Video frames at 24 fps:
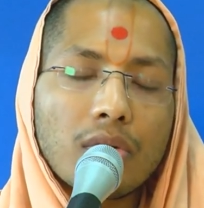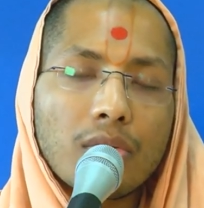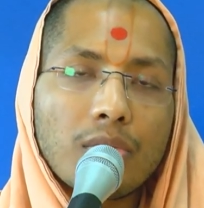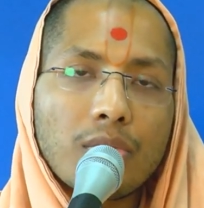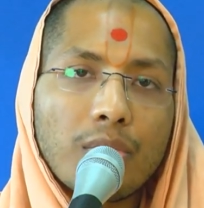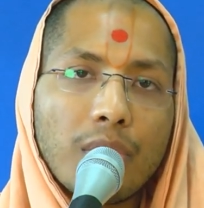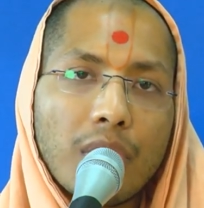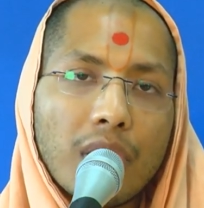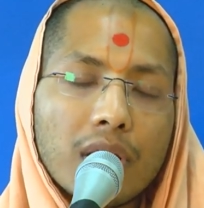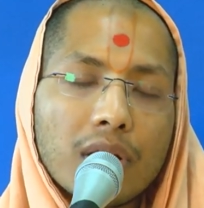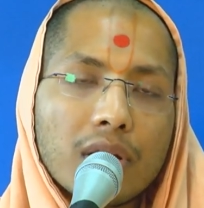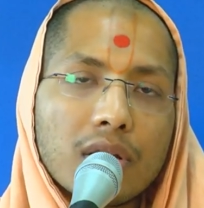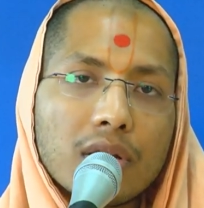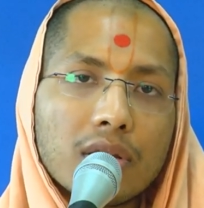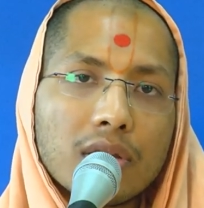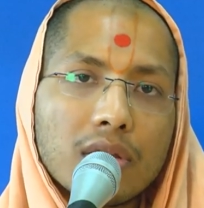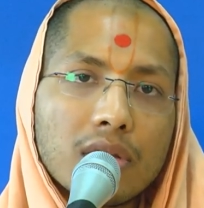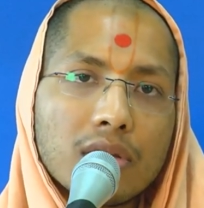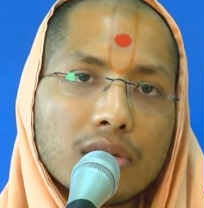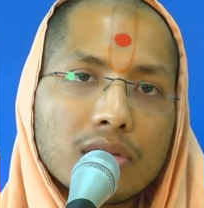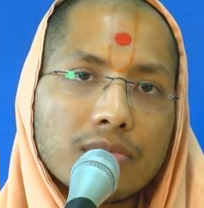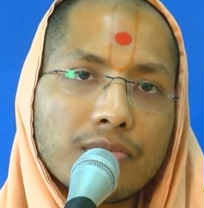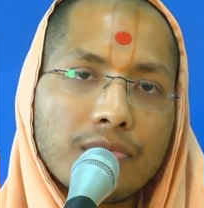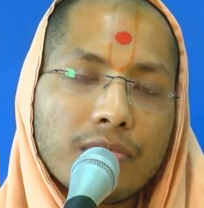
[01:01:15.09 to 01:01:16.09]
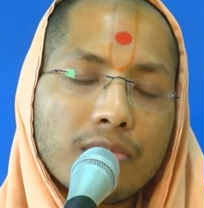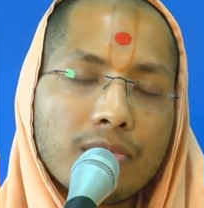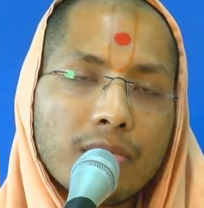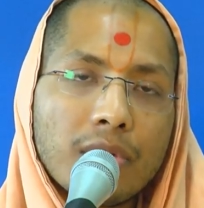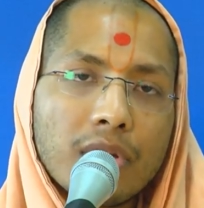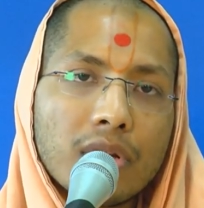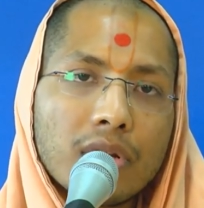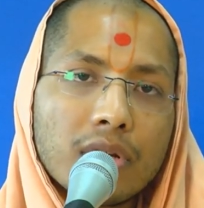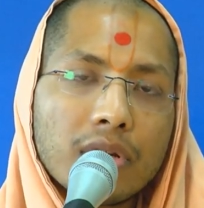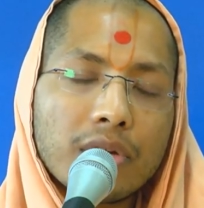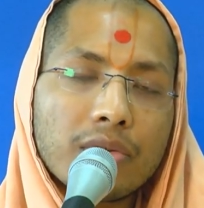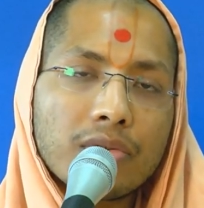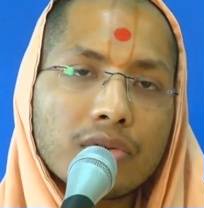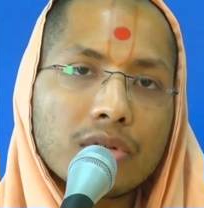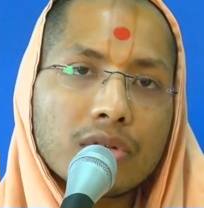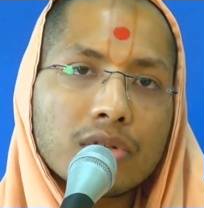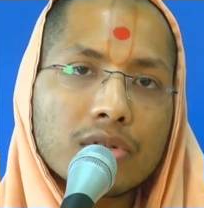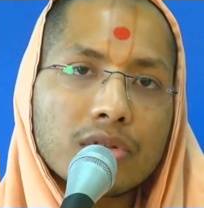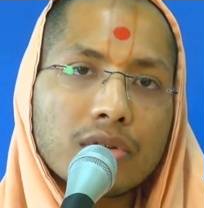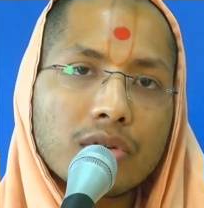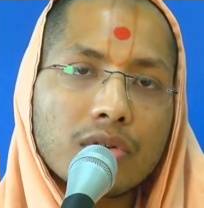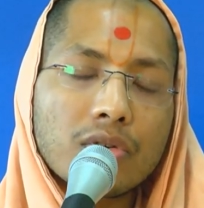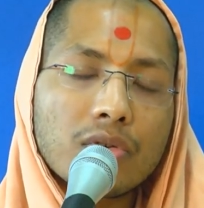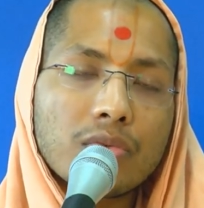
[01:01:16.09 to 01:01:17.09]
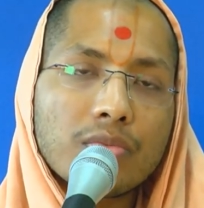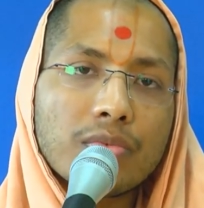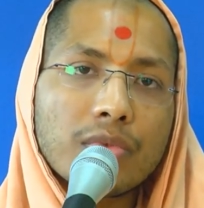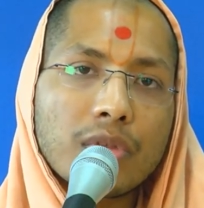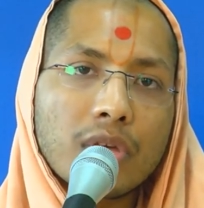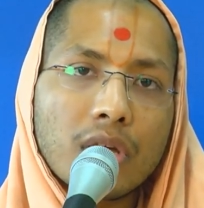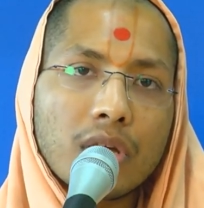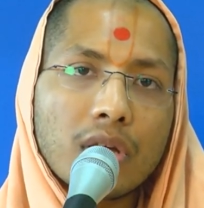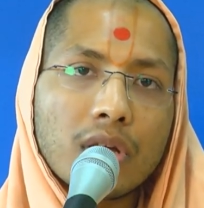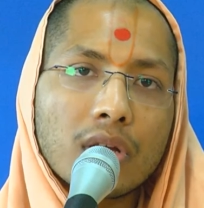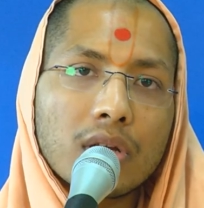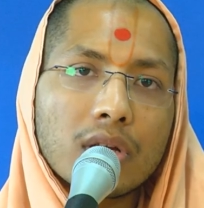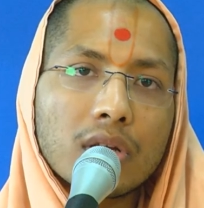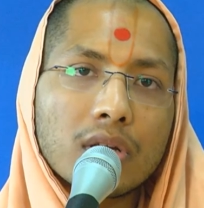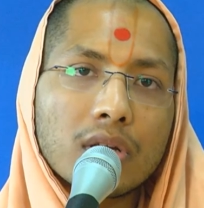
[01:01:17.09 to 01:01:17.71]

but these female devotees group they